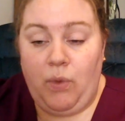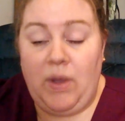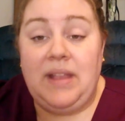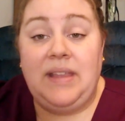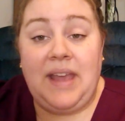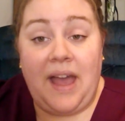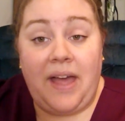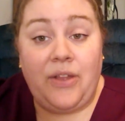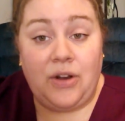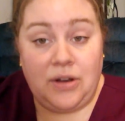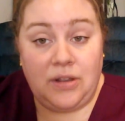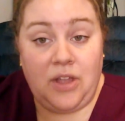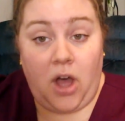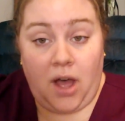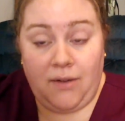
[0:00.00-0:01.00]
went and
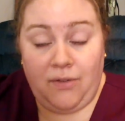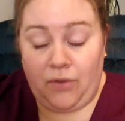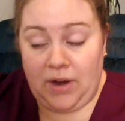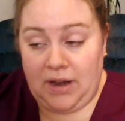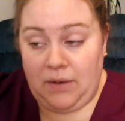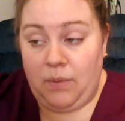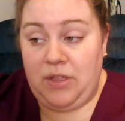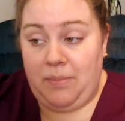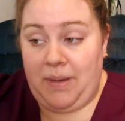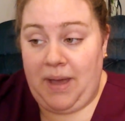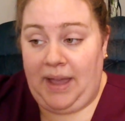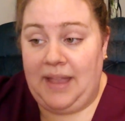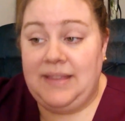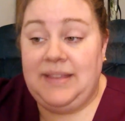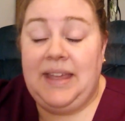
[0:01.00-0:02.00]
gathered the offering with the
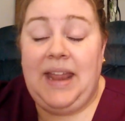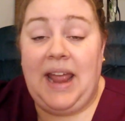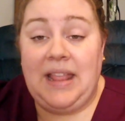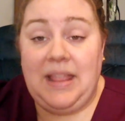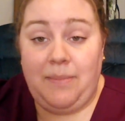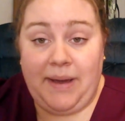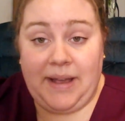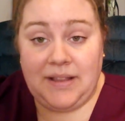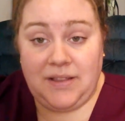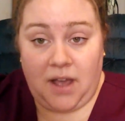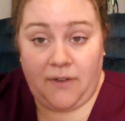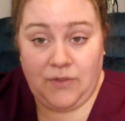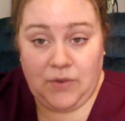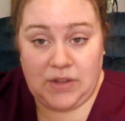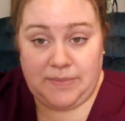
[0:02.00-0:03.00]
buckets can hand the buckets
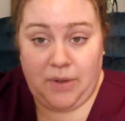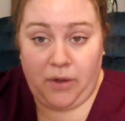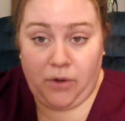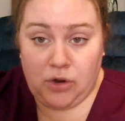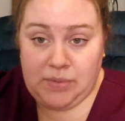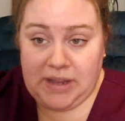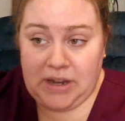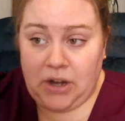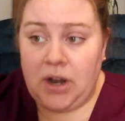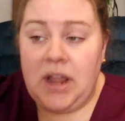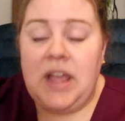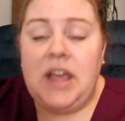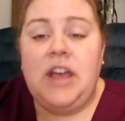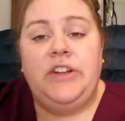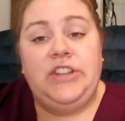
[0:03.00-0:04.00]
off to a small group leader.
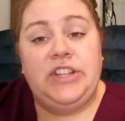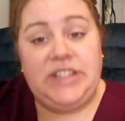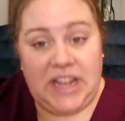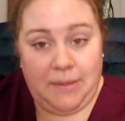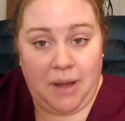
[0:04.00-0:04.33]
Just